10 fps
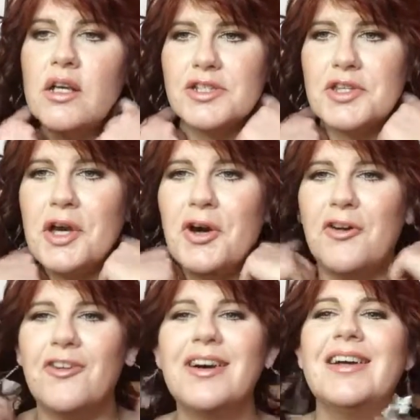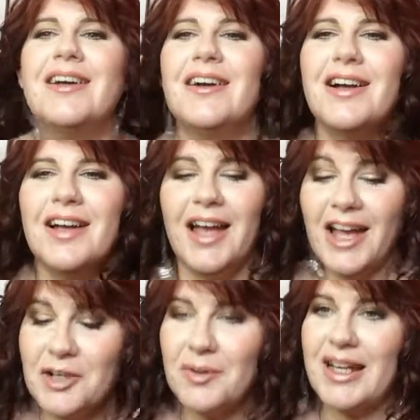So
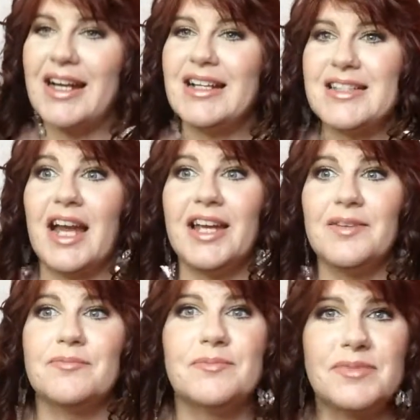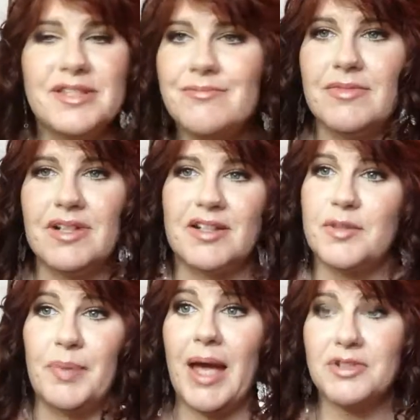anyway, guys, I
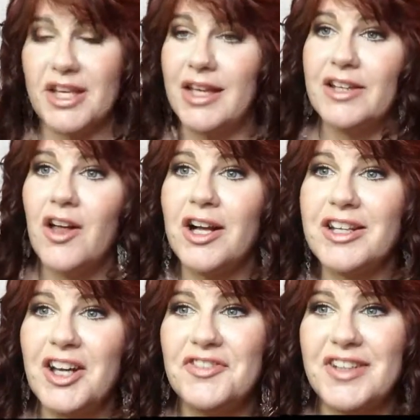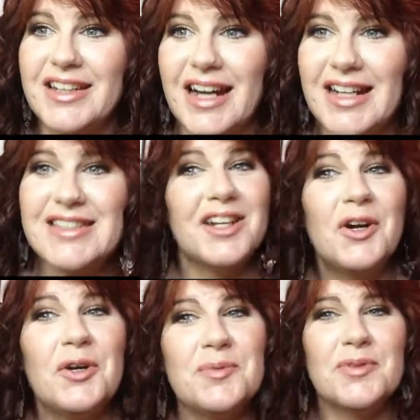babbled on long enough, I guess. I
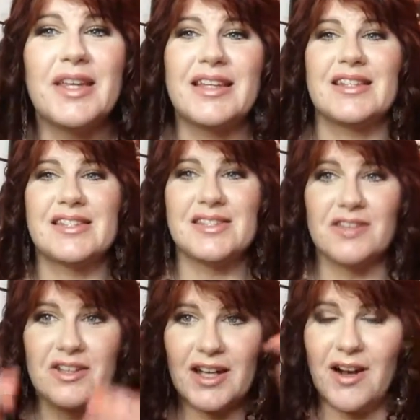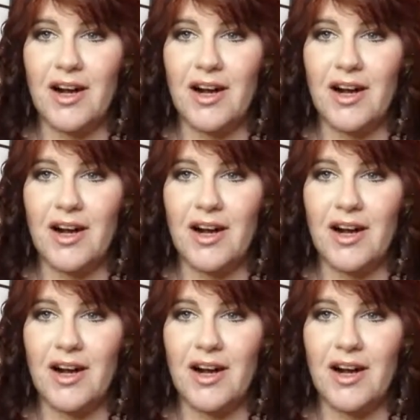hope you like this look.